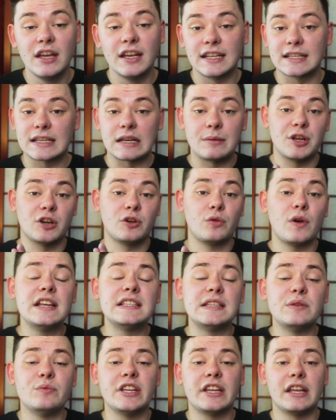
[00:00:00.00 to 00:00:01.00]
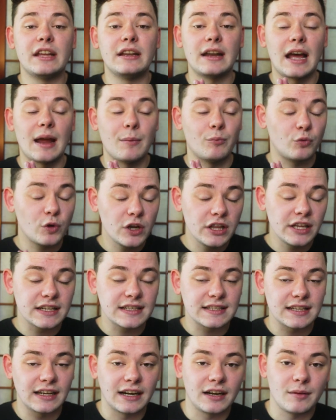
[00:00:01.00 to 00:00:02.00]
it's gonna be a crazy weekend. I'm really
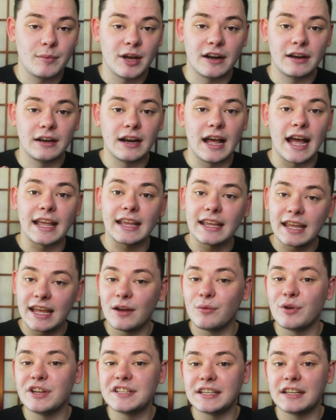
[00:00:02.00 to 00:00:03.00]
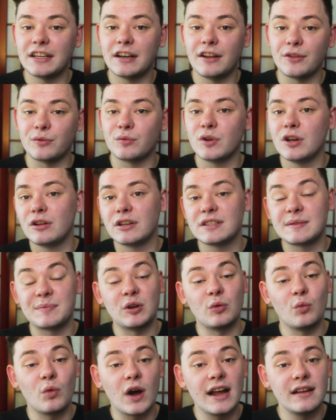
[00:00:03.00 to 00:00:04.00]
excited about it. I can't wait to get on the road. It's been
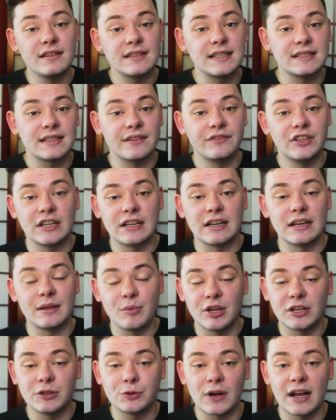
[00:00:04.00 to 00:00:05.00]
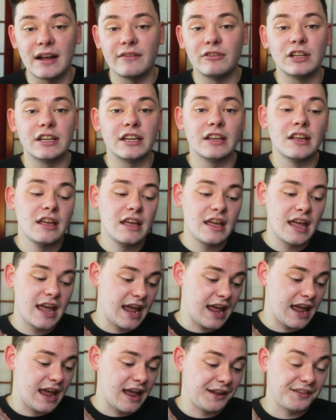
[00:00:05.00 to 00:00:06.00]
a while since I've done any big traveling,
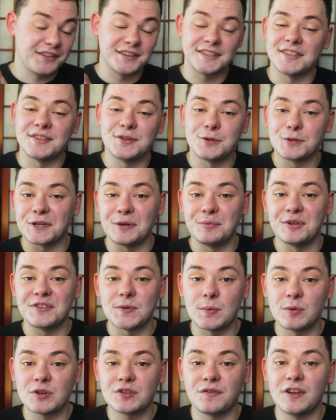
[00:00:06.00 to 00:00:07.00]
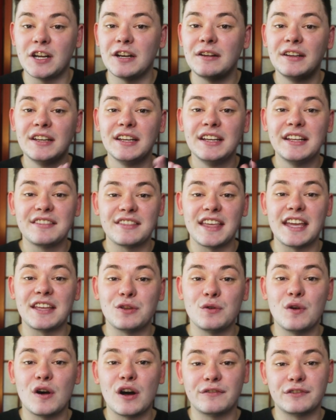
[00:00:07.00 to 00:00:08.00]
and this is just gonna be so much fun. Thank
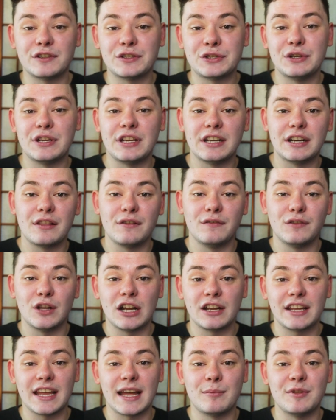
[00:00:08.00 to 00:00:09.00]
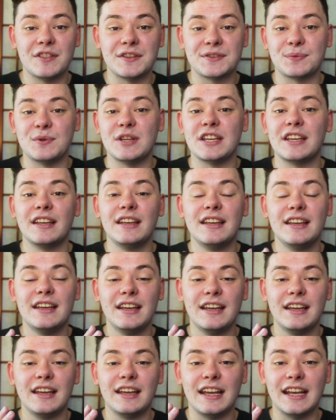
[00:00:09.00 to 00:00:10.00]
you all for tuning into the Vlog Cabin this week.
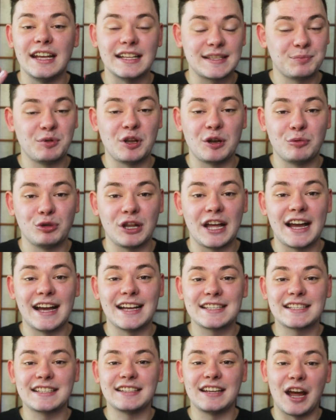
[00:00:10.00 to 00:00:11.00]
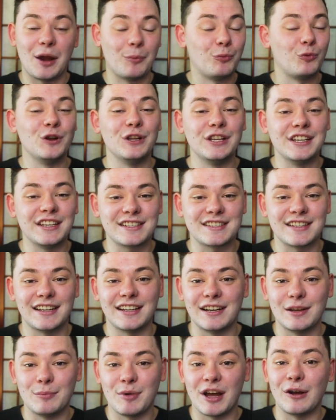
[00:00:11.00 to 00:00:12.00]
It's been a blast. I'm really
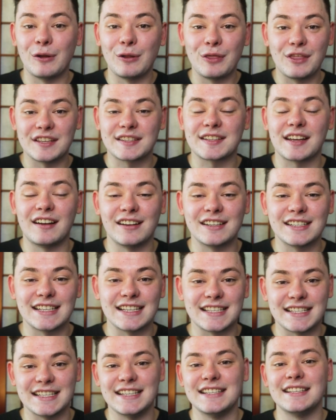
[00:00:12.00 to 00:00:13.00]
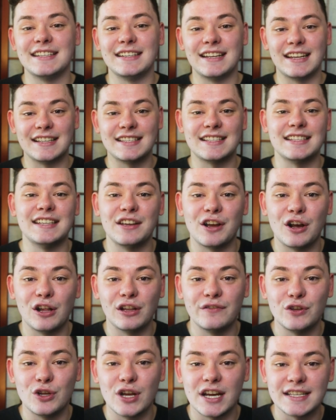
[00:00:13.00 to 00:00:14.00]
excited about this contest season and seeing all
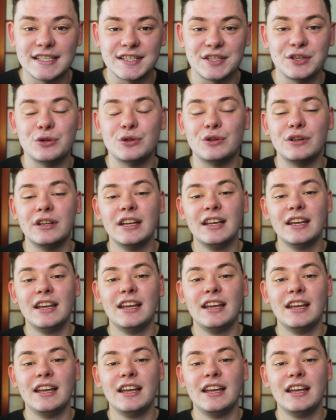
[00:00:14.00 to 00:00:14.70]
of you guys soon.